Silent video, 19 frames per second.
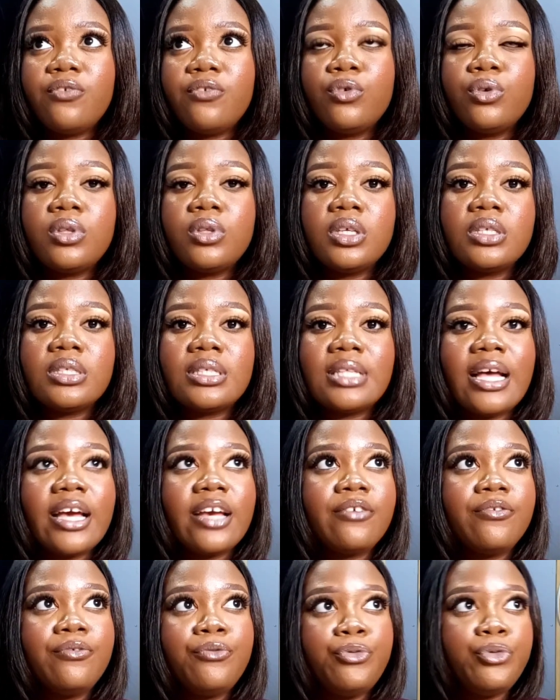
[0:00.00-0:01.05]
even things
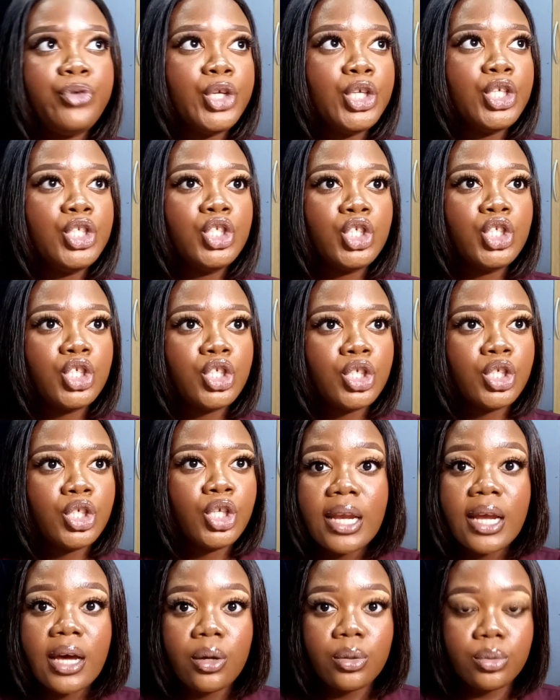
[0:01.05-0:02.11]
like fridge
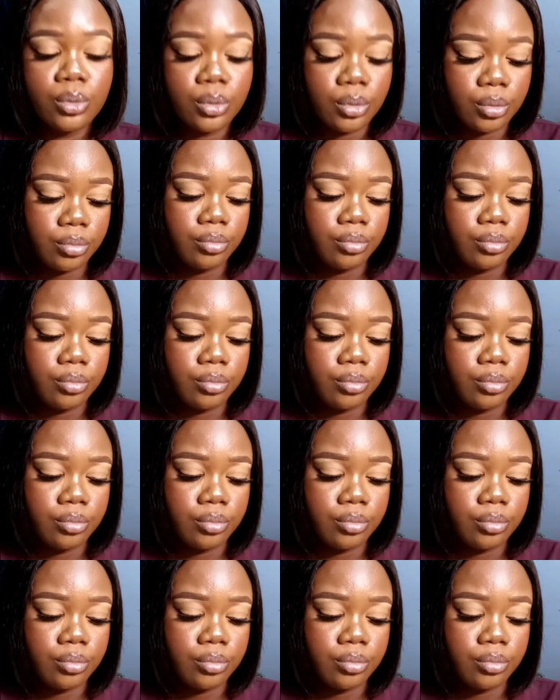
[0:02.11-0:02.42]
allowed.